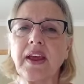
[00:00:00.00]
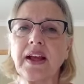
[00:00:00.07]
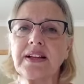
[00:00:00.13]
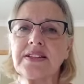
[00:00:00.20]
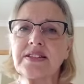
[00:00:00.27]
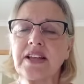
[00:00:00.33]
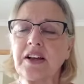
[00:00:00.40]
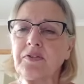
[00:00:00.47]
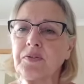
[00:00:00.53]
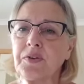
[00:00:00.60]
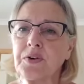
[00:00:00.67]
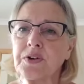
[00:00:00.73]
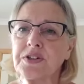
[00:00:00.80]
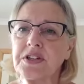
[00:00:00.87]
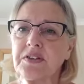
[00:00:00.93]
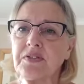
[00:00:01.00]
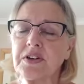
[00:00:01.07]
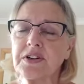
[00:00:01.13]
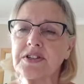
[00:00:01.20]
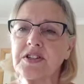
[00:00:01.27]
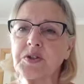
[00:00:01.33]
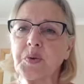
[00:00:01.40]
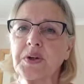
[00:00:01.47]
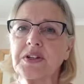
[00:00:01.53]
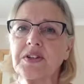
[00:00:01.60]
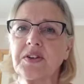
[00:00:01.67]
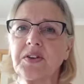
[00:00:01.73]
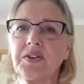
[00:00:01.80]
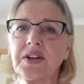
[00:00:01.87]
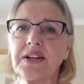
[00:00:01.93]
In Psalm 40, verses 1 to
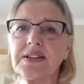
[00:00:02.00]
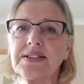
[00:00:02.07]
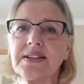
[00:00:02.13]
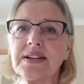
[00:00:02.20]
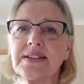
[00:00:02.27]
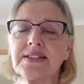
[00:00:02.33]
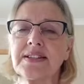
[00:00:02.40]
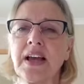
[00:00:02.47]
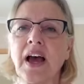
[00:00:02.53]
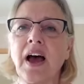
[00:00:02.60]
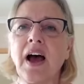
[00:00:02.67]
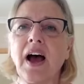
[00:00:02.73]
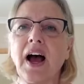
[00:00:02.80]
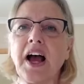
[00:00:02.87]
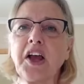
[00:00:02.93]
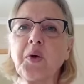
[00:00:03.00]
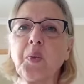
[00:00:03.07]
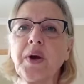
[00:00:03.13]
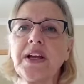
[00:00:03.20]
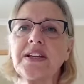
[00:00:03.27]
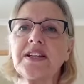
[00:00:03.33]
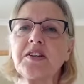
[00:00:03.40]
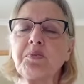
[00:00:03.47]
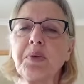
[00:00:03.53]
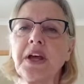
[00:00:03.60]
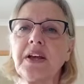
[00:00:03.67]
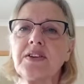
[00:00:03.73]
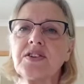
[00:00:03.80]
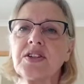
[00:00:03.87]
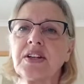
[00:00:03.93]
3, it says, "I waited
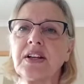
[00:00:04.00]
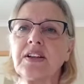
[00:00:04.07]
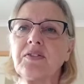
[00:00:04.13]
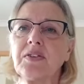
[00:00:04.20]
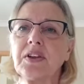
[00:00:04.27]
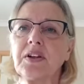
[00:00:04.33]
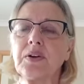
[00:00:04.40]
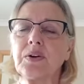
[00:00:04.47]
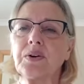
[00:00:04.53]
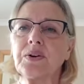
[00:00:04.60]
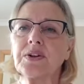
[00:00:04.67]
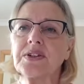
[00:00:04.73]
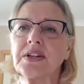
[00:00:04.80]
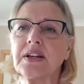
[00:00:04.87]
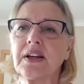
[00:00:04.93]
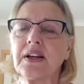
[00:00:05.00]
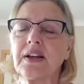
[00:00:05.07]
patiently for the Lord.